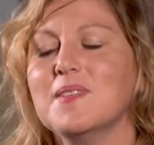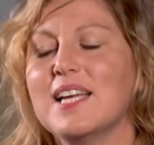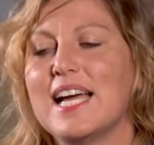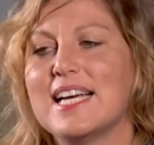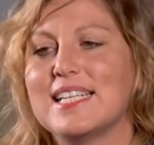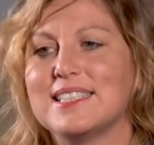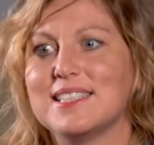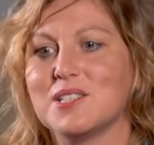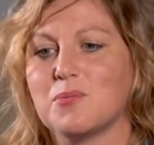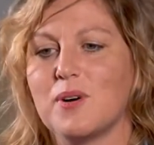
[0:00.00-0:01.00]
and
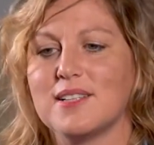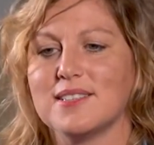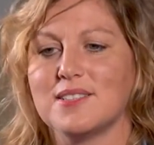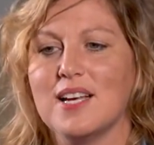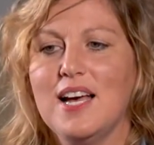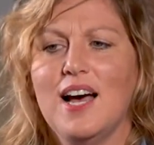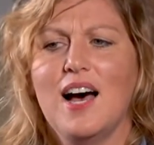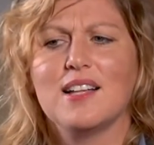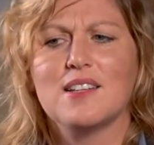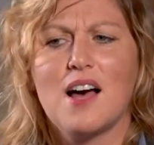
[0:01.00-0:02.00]
as well as
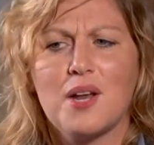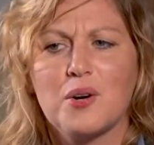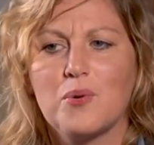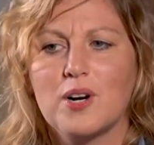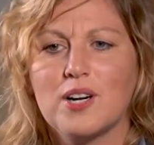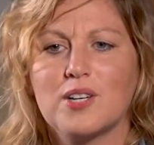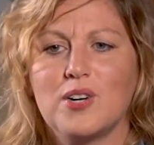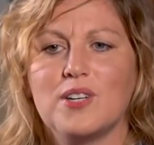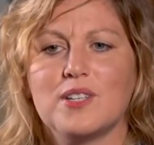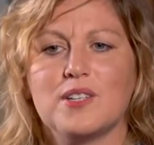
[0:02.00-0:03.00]
a lot of work
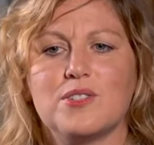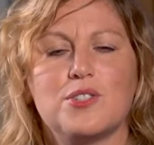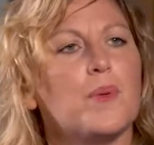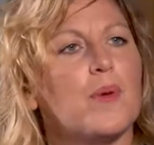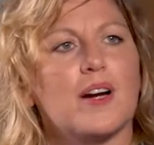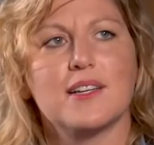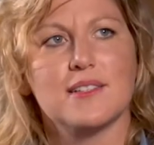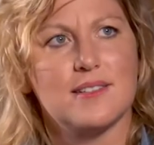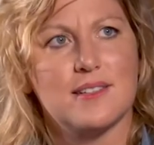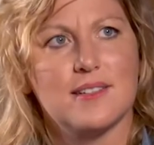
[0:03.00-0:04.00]
on
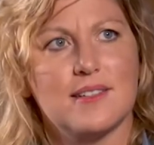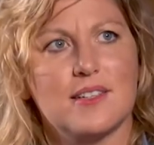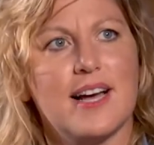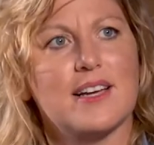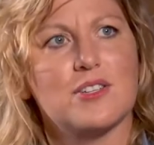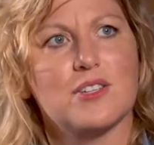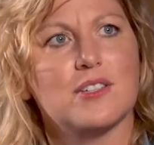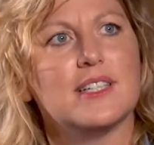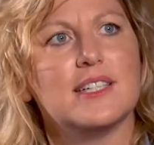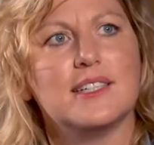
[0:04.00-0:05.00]
supermarkets
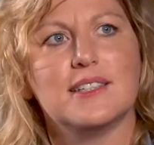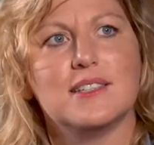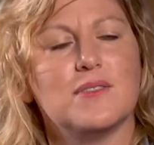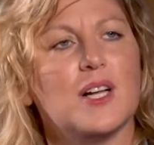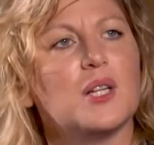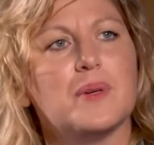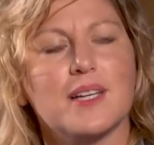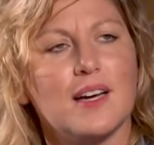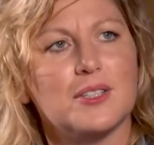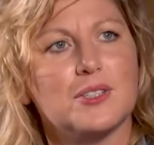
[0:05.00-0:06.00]
internationally in developing
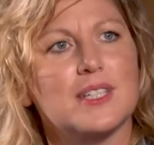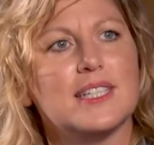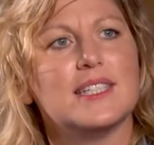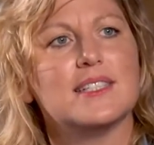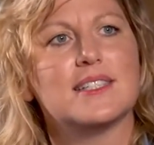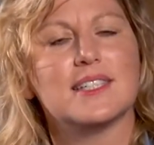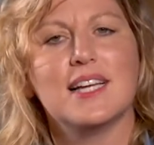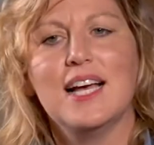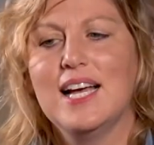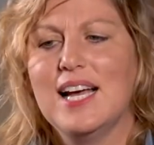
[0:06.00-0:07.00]
countries. And
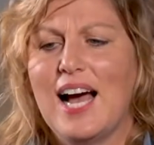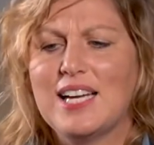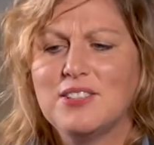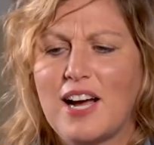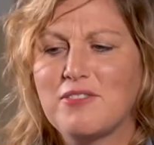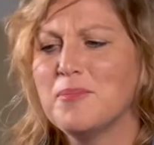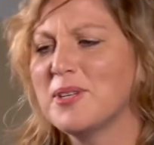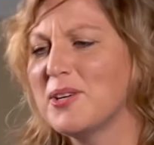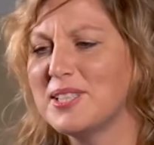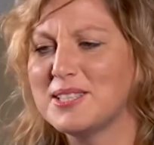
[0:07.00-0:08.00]
I remember
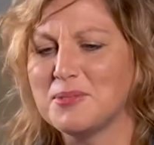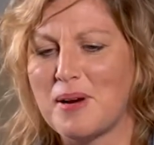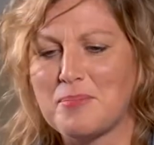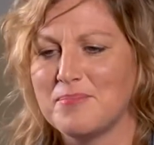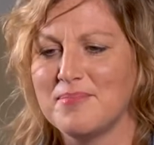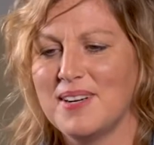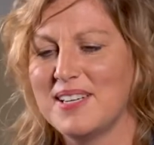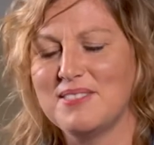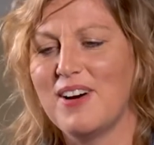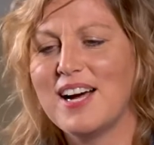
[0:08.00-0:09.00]
going into my
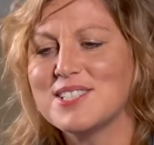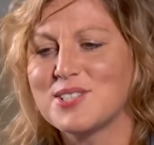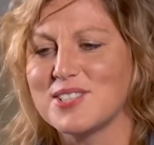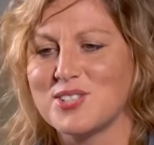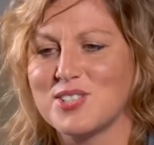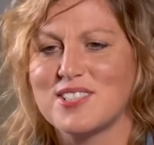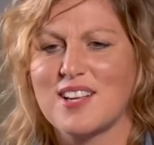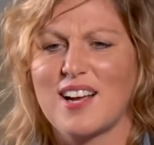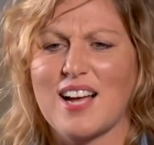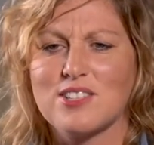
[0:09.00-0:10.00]
advisor and just
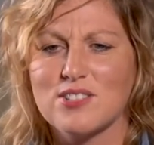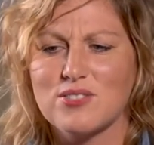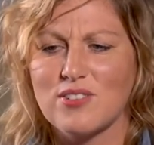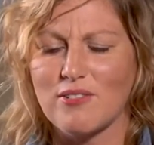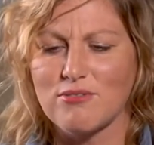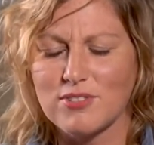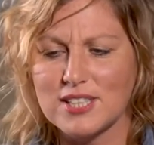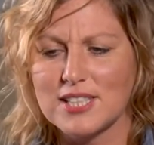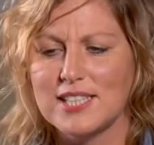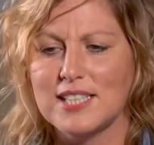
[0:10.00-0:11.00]
saying, I
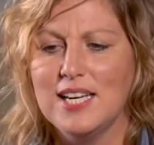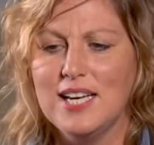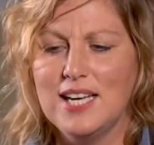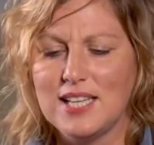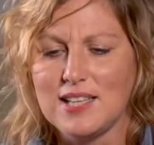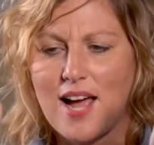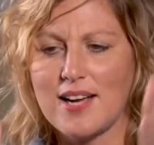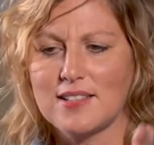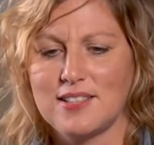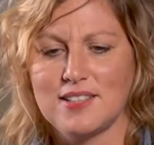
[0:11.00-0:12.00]
really
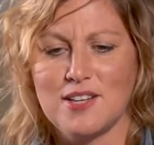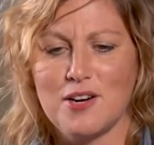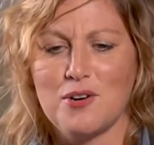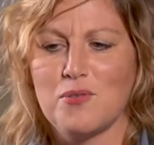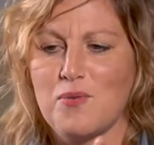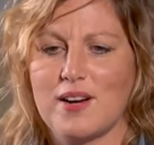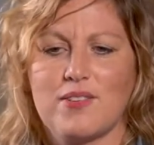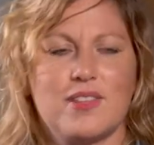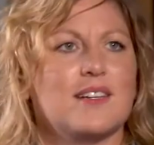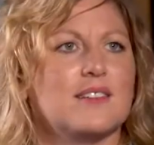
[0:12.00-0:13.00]
like to know where
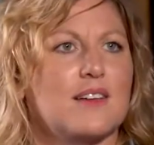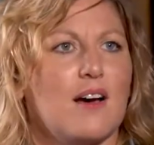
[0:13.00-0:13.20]
things come